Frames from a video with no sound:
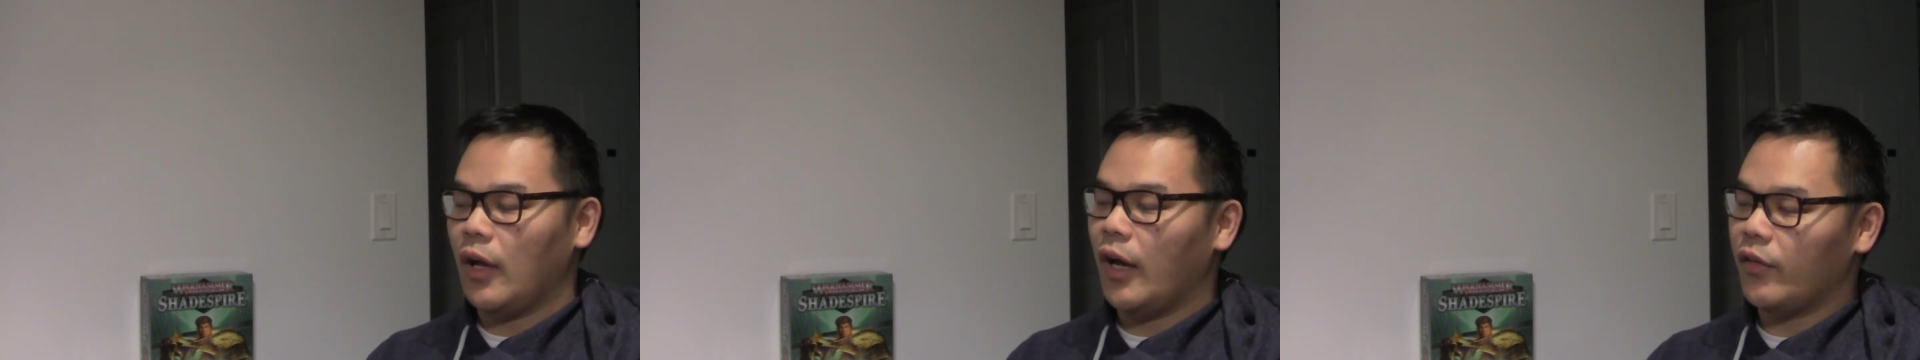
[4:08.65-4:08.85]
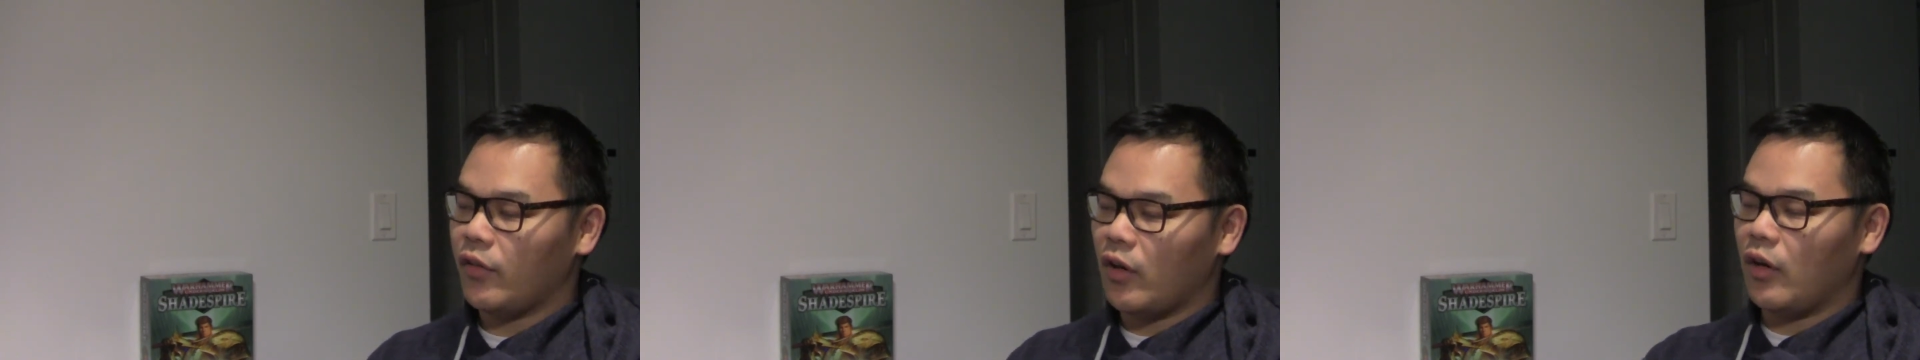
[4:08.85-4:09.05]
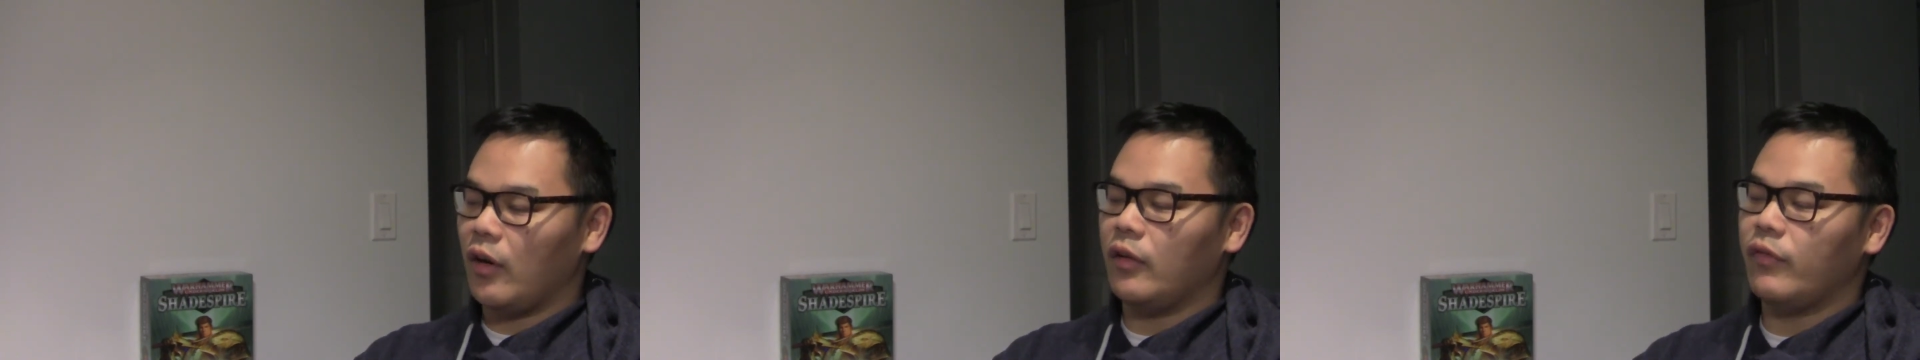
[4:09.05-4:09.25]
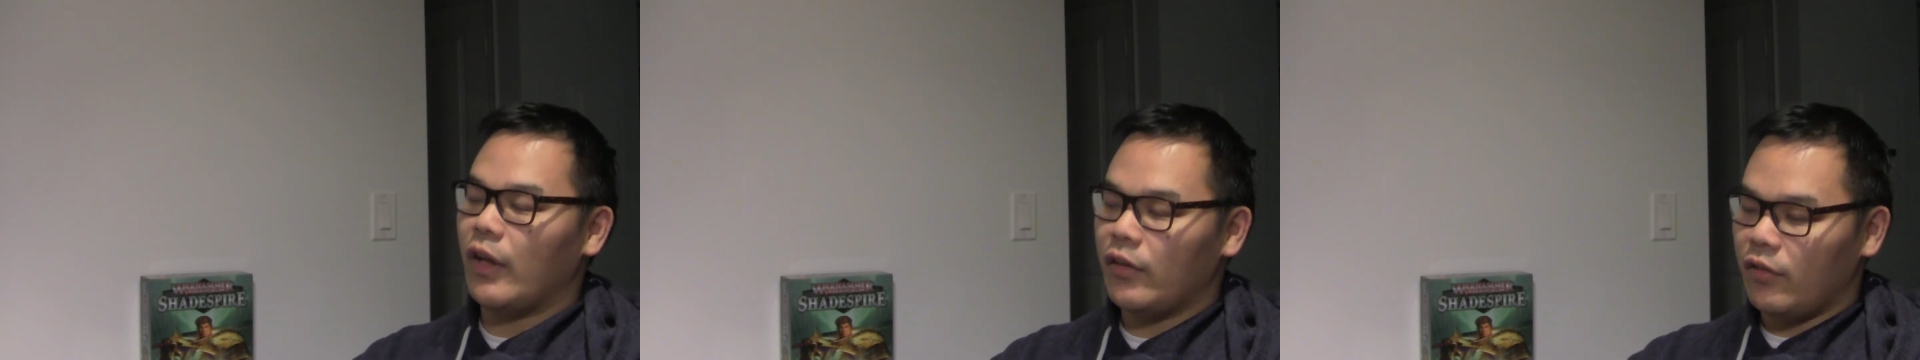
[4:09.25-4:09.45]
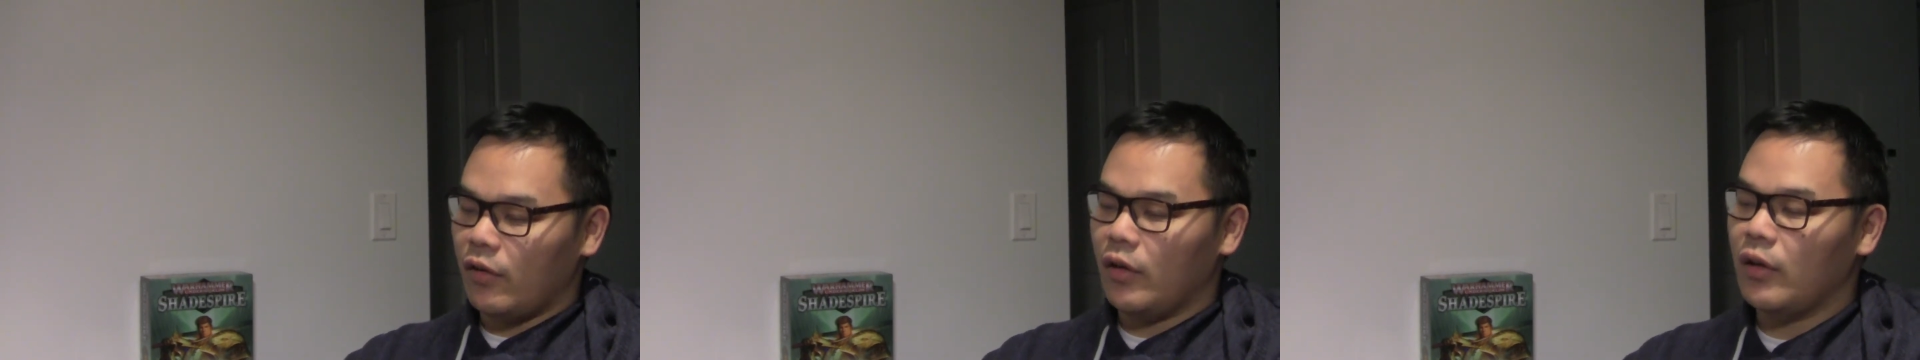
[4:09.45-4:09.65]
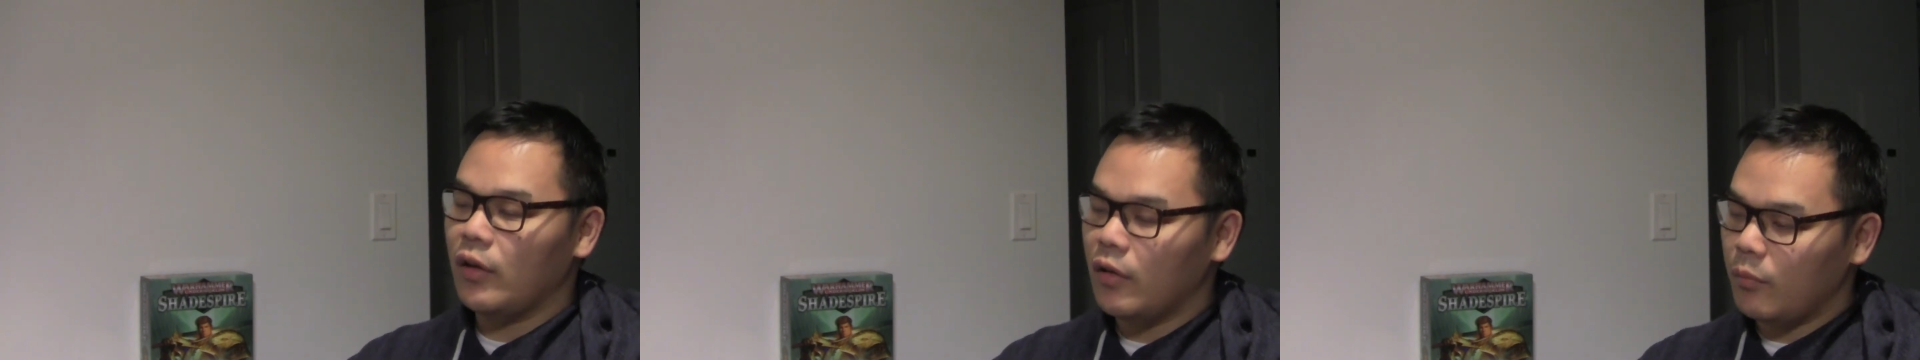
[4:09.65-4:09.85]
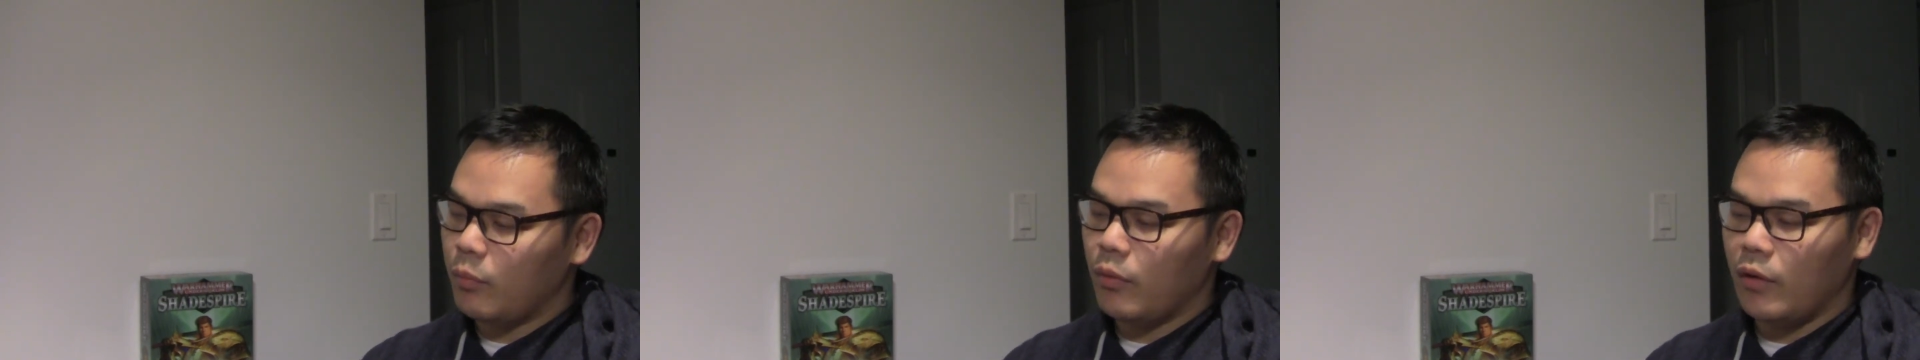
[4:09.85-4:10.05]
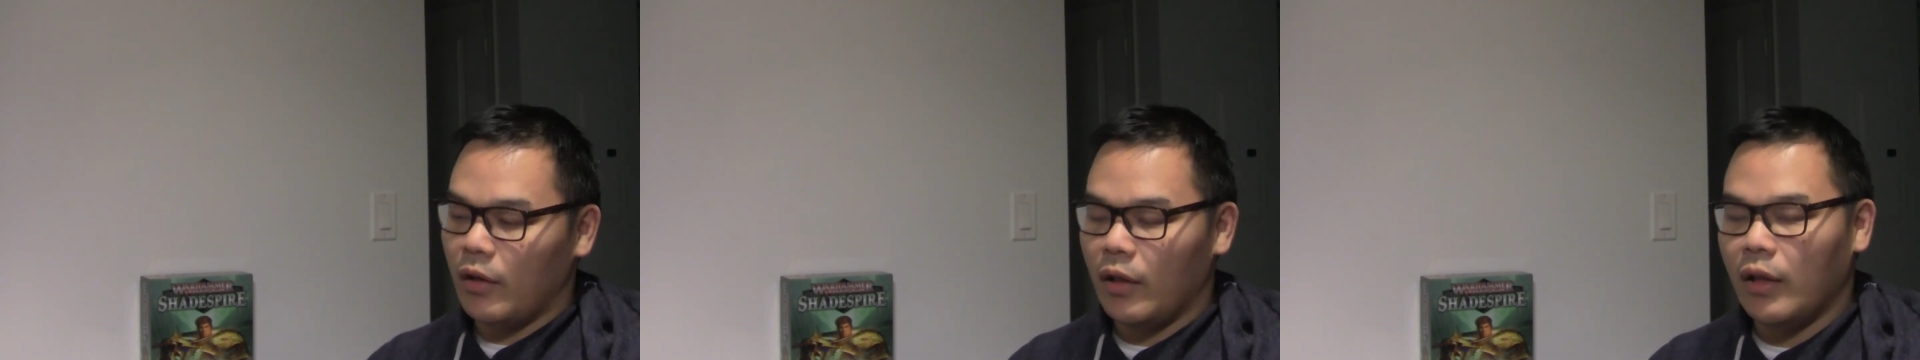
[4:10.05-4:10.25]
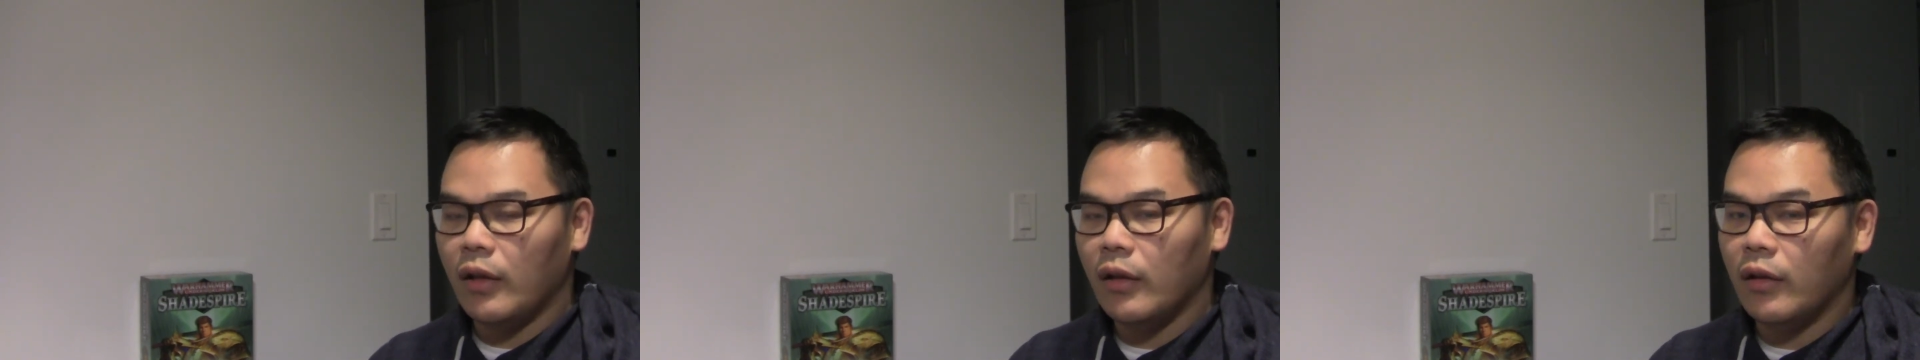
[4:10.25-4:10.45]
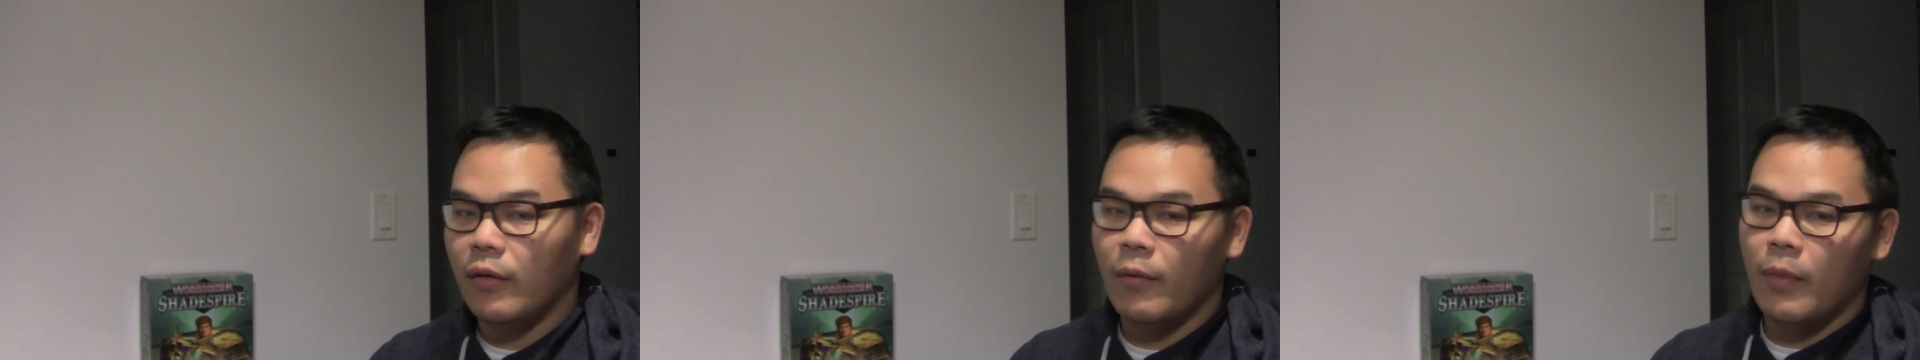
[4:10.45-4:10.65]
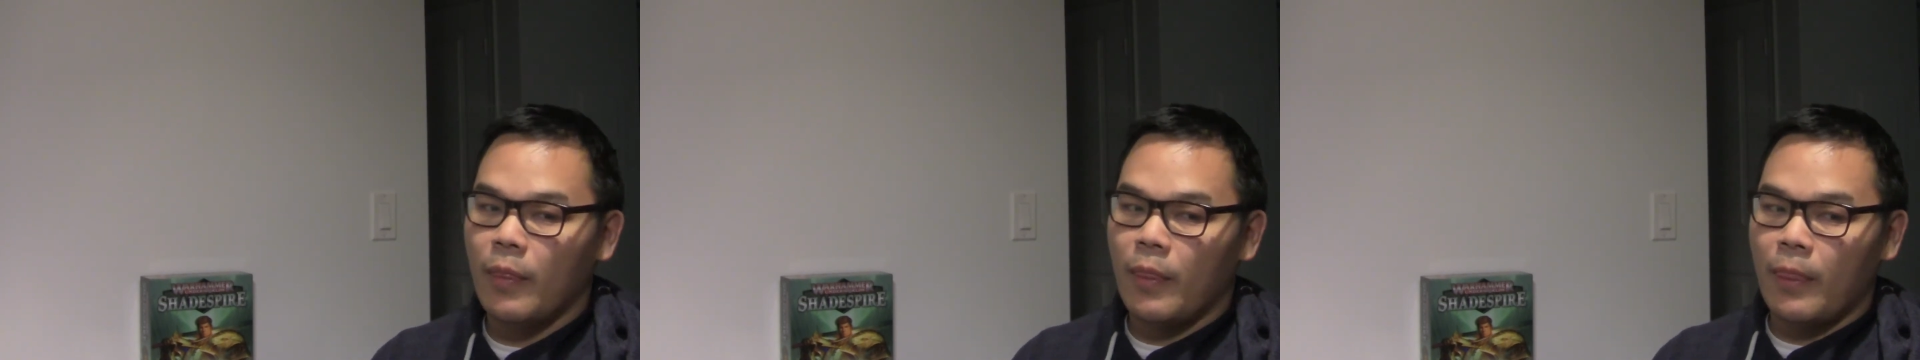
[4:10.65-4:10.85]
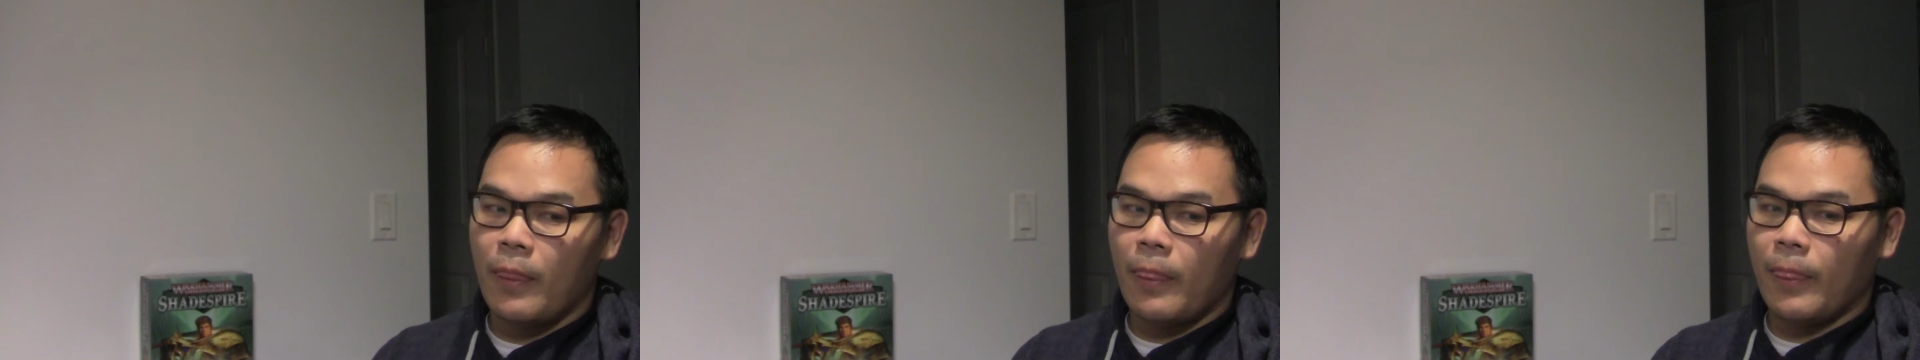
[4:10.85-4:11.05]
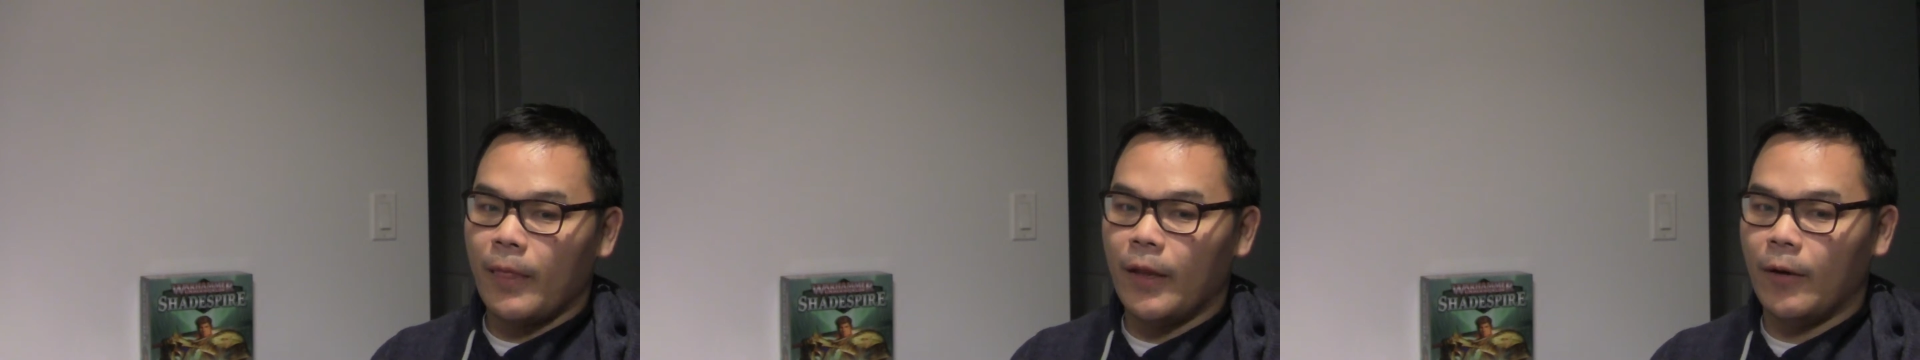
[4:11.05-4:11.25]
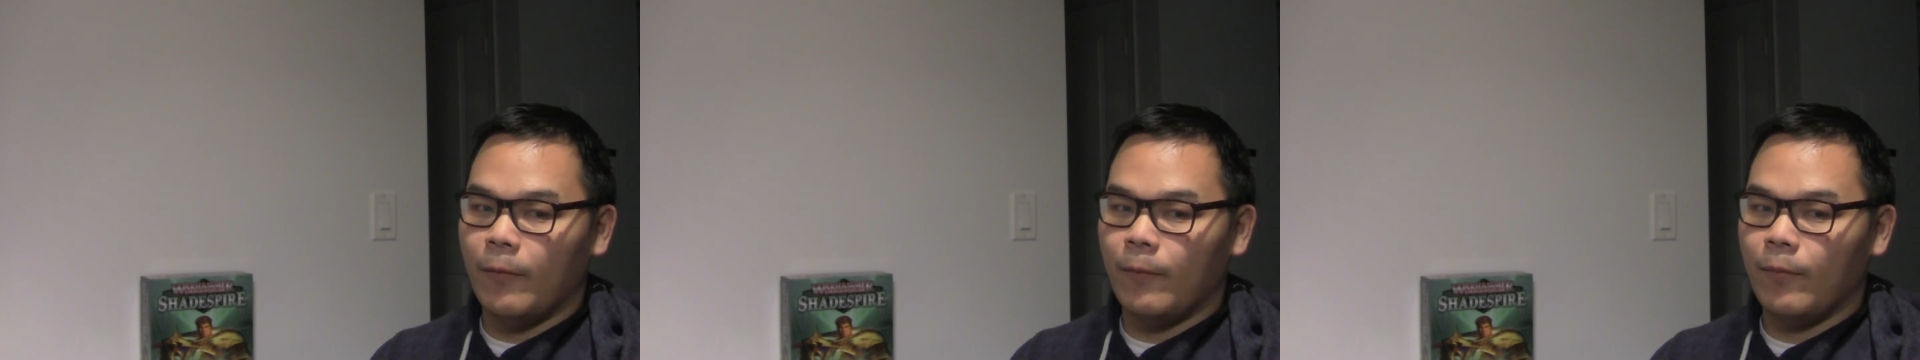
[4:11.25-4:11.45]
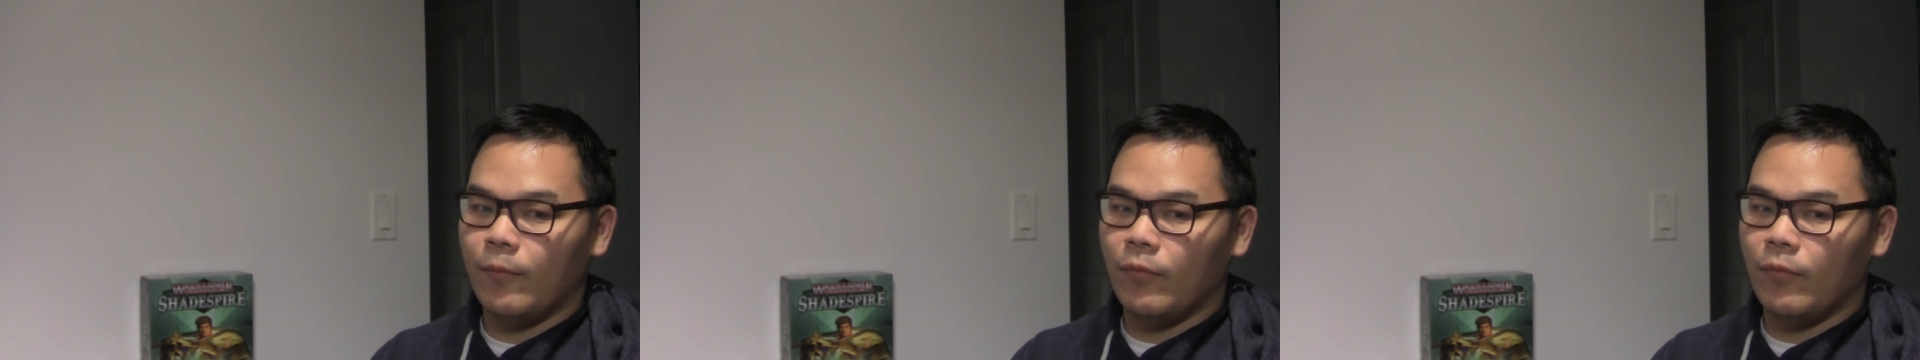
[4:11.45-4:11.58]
I started advancing up, and then, you know,